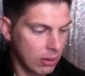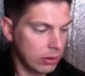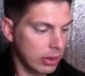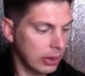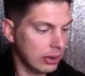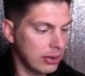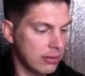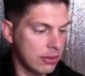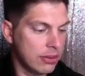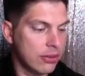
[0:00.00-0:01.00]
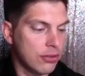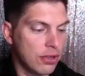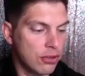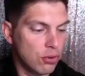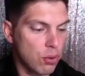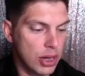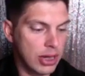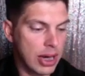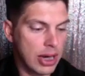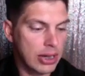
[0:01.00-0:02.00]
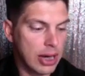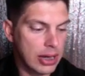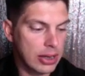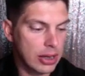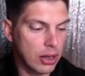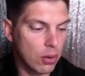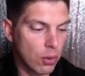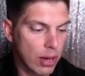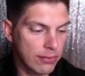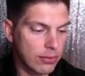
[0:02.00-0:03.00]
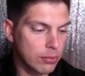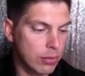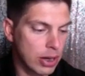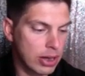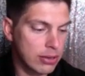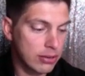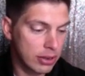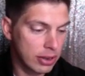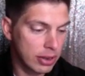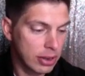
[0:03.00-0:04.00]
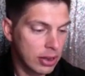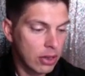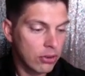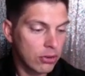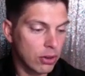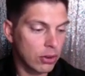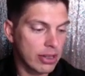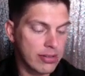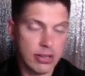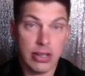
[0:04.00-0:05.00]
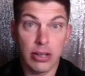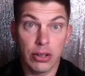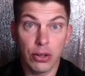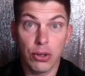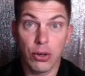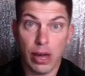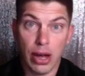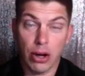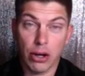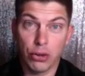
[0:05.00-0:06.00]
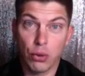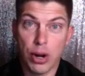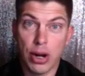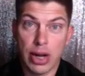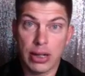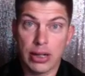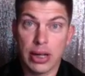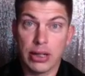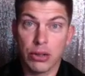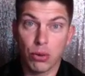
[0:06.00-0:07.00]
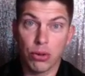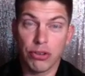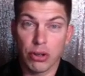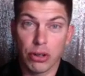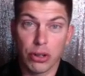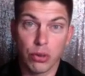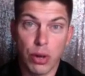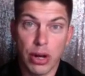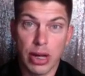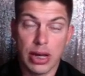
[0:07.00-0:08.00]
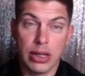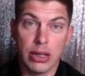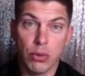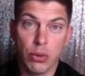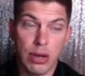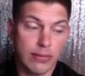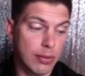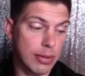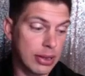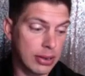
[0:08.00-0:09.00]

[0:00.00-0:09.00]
Okay, Lisa Dill says $29.90 away from bronze. So Lisa, are you $29.90 towards it, or are you $29.90 away from it?